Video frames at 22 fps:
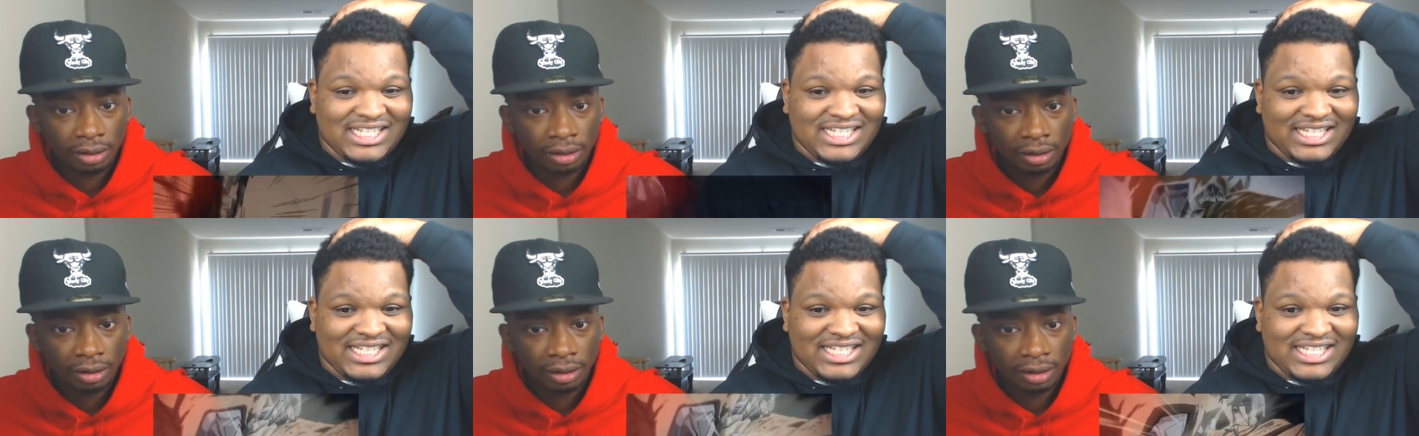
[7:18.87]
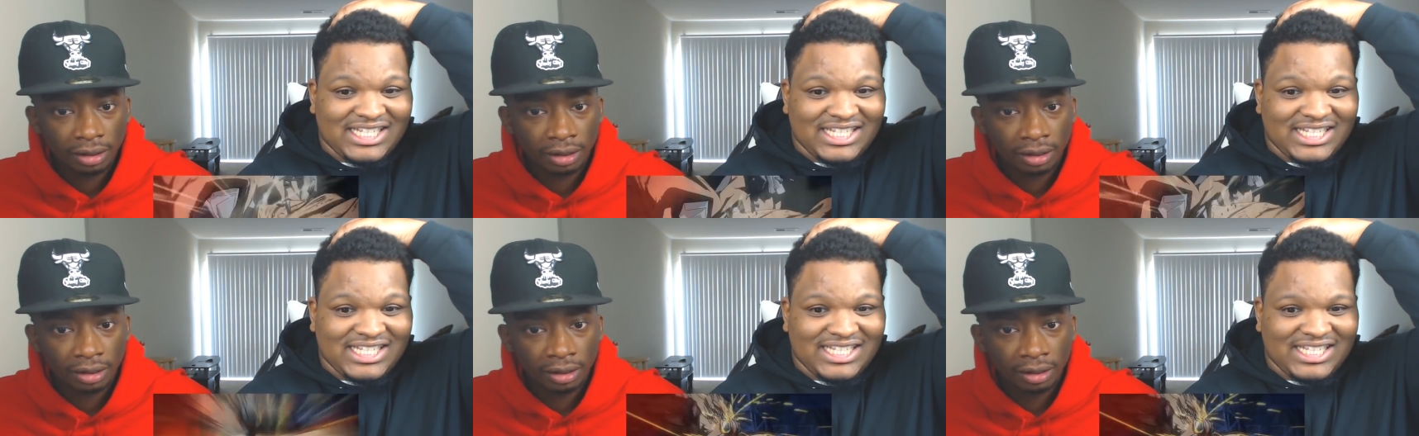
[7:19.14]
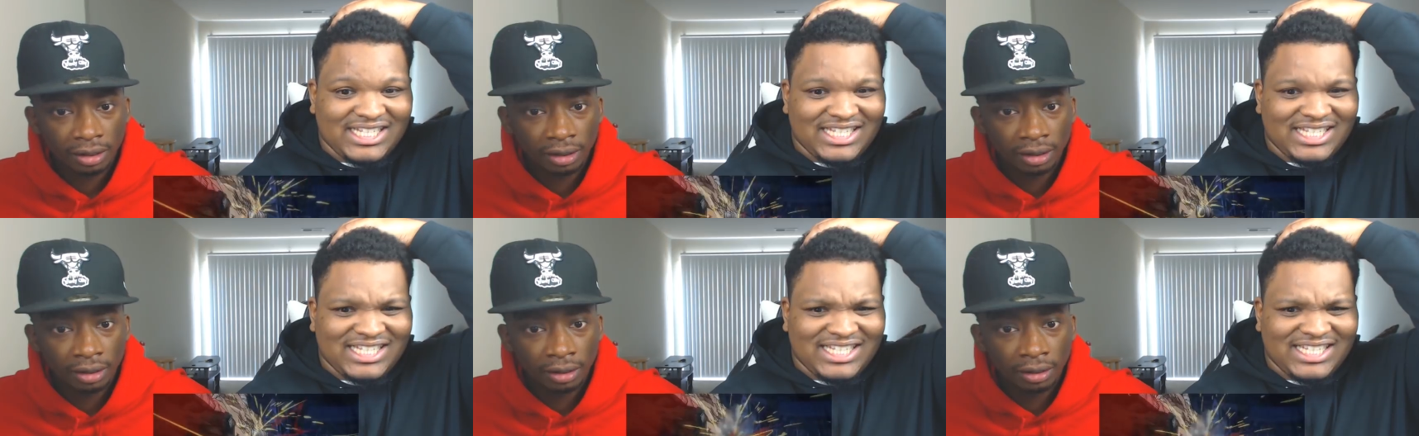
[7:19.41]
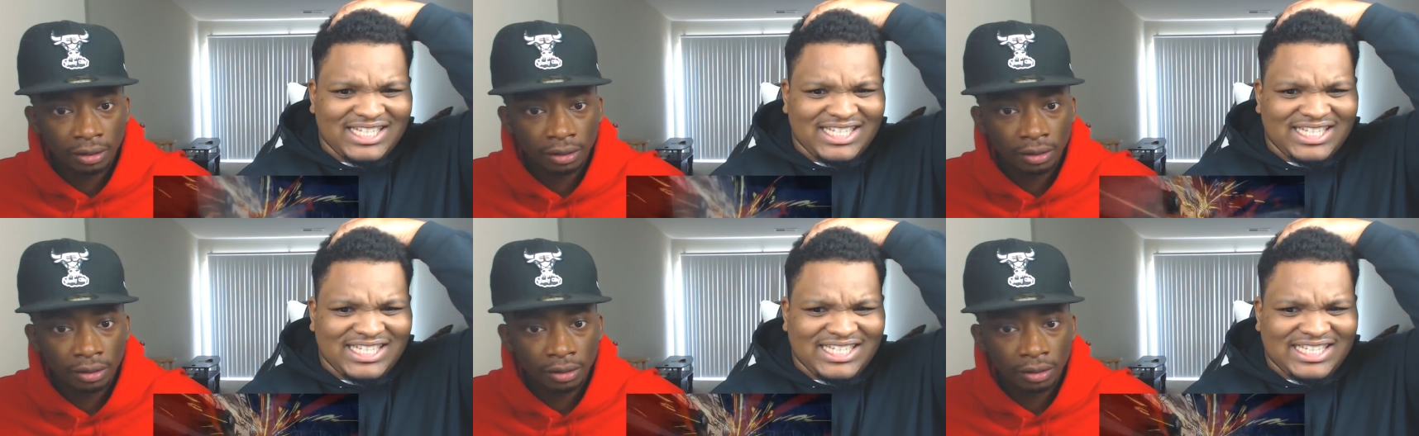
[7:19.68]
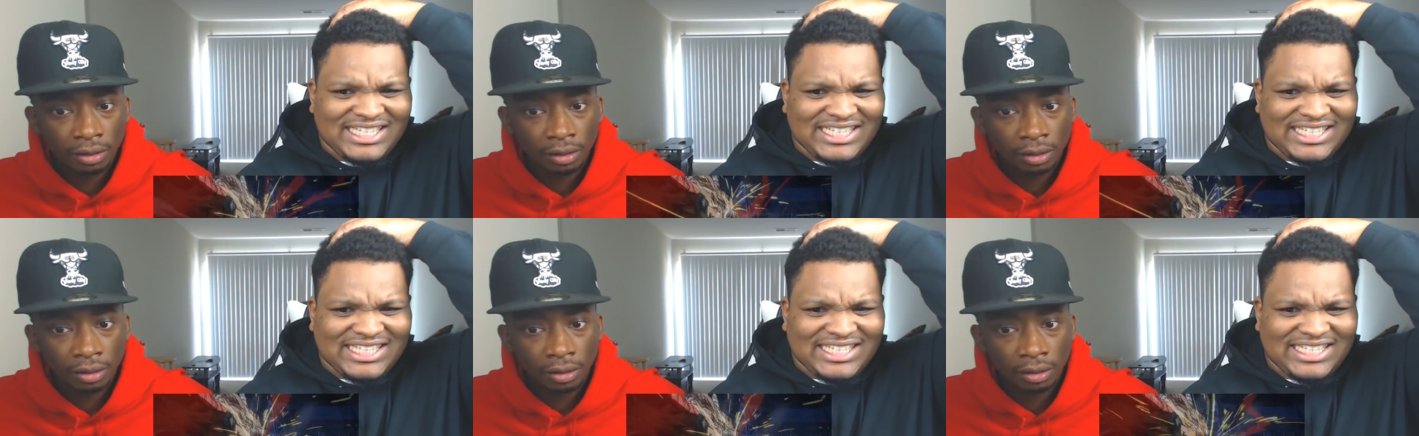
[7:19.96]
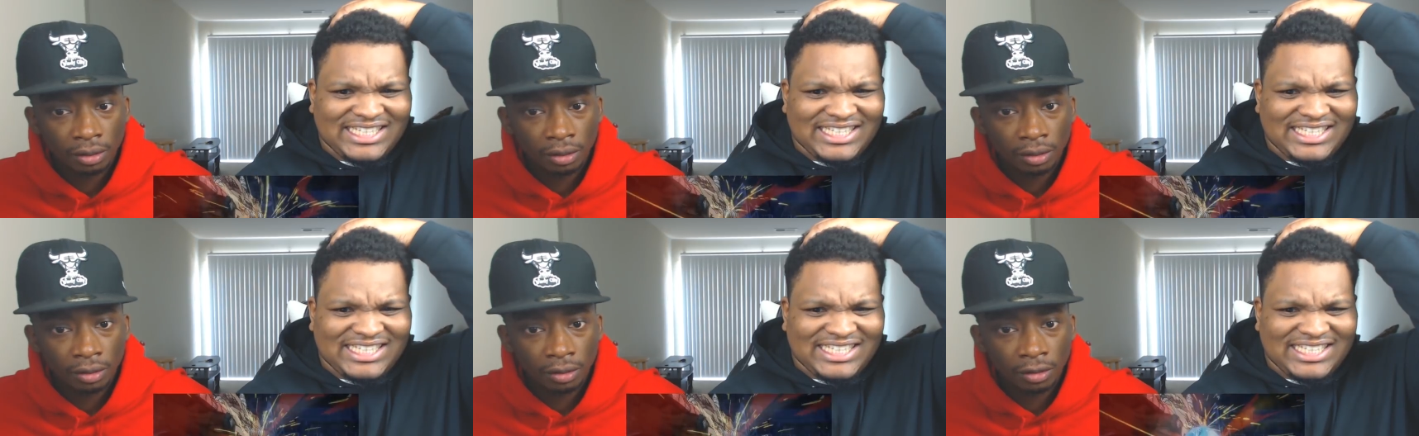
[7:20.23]

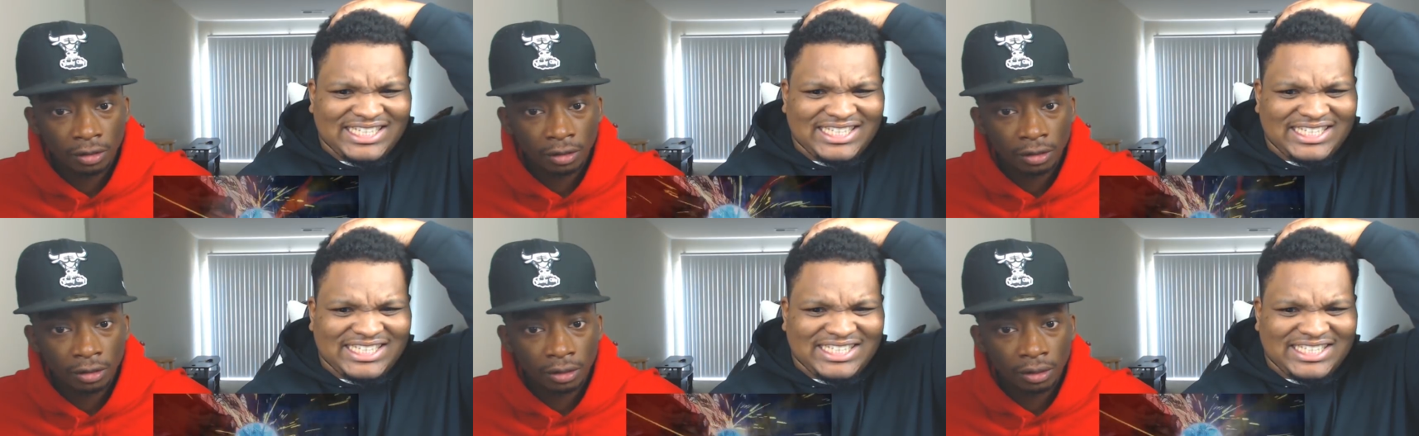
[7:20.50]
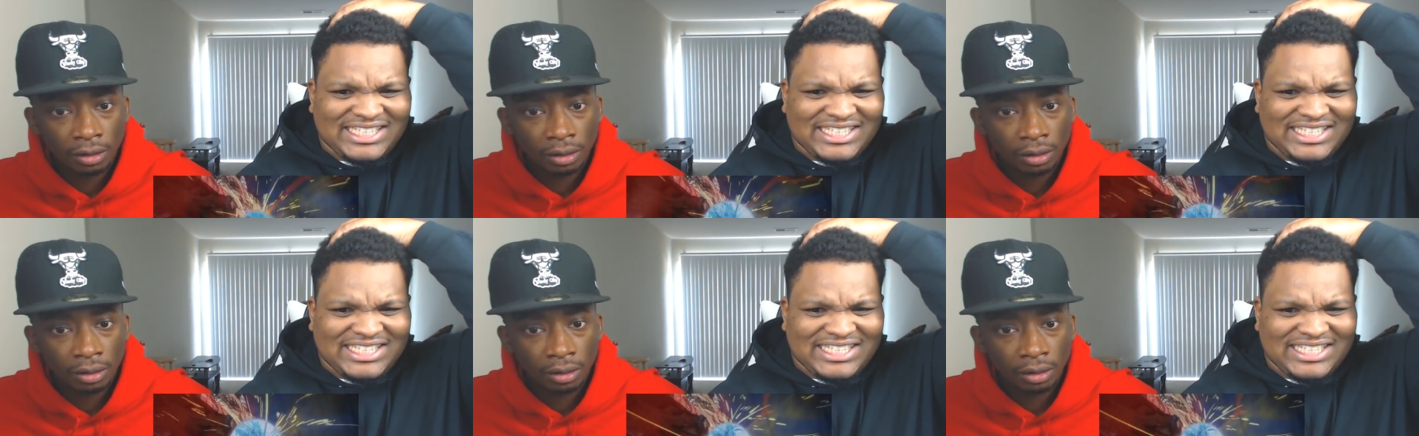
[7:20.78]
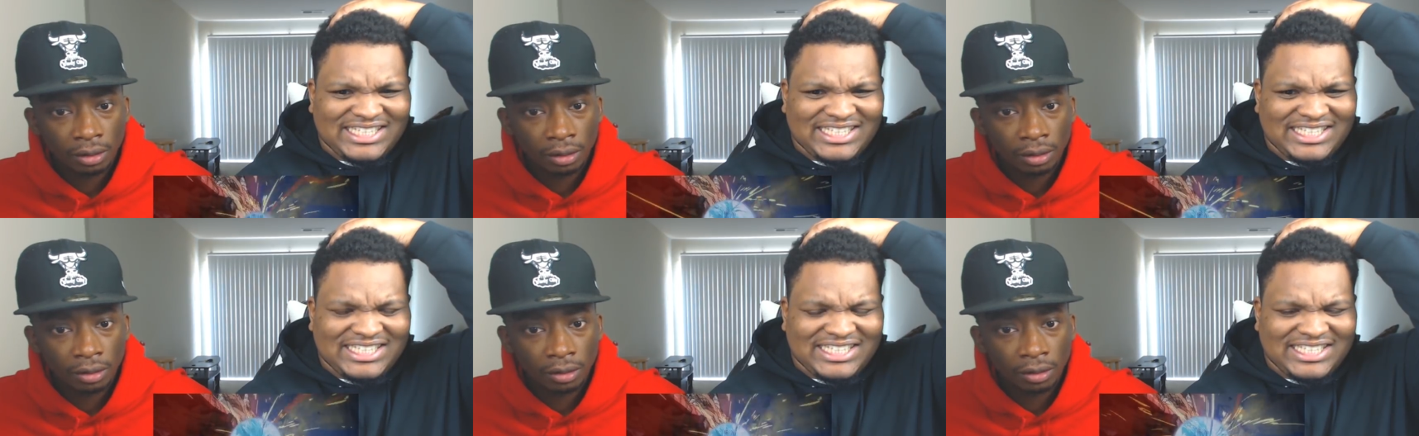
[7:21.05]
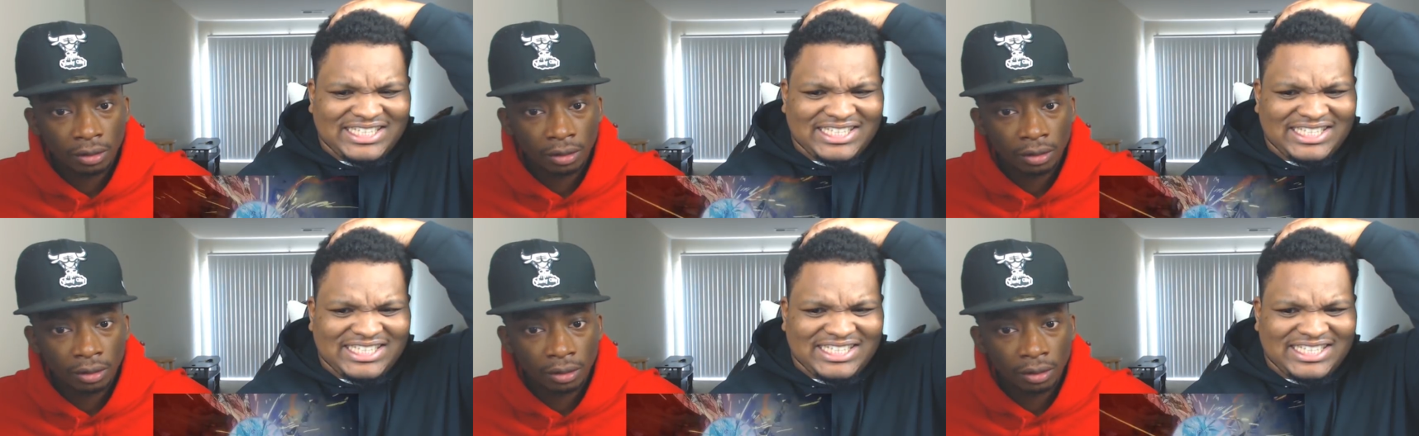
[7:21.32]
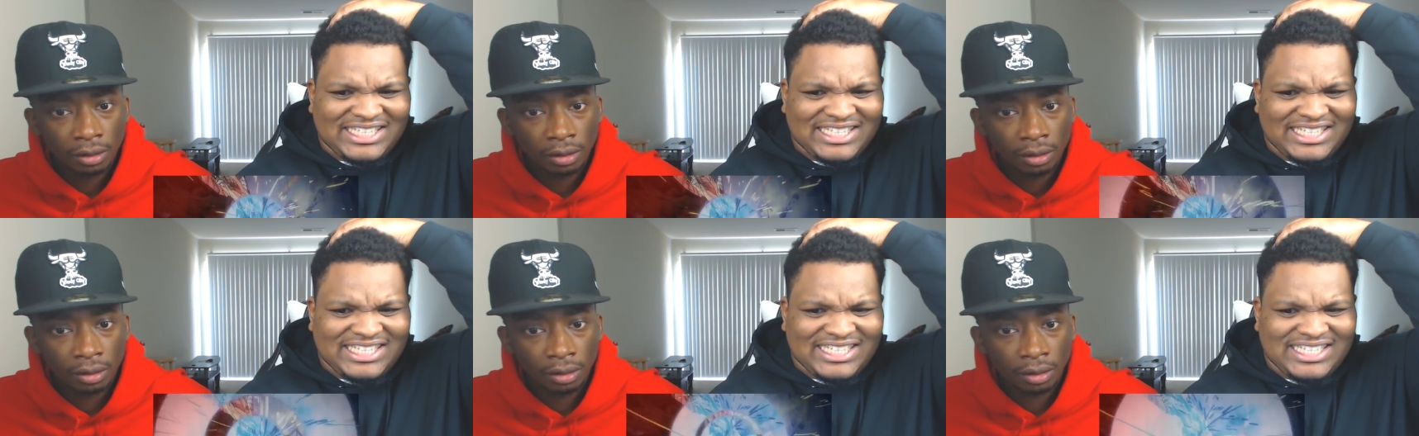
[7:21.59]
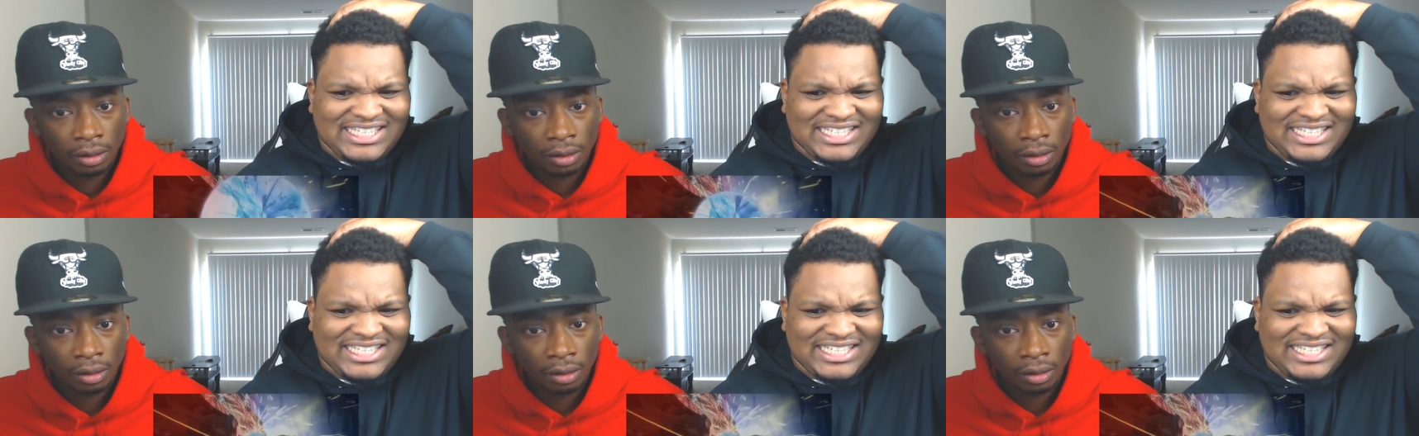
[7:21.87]
Nobody speaks.